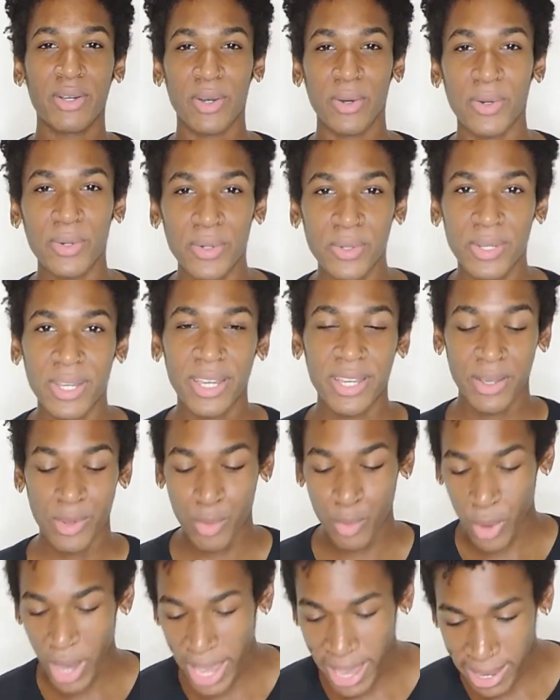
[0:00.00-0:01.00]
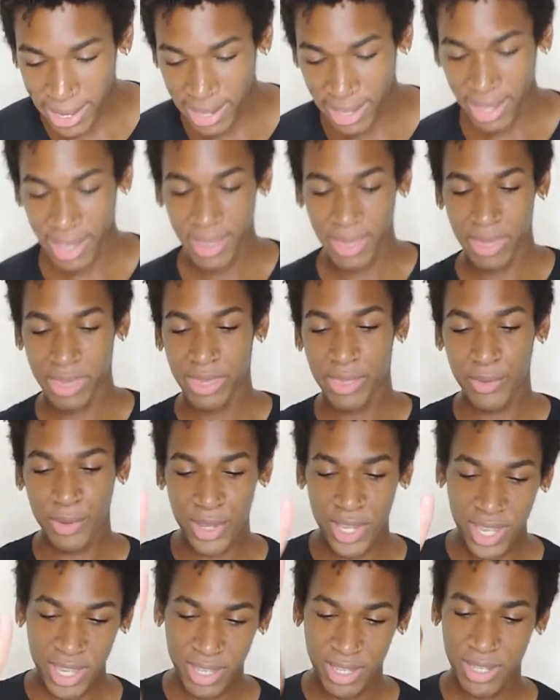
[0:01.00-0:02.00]
Code, red, and
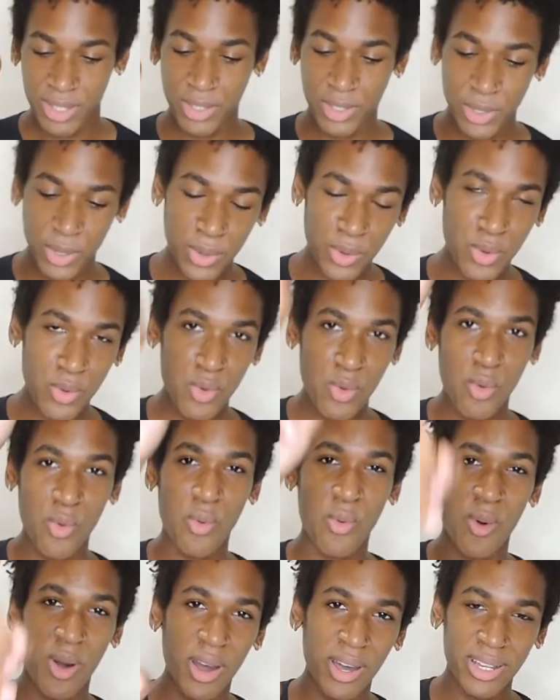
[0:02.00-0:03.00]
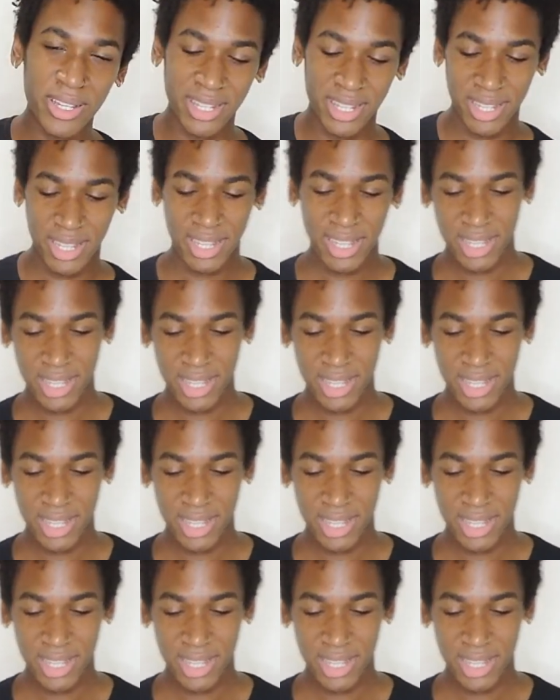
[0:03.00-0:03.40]
three, two, one,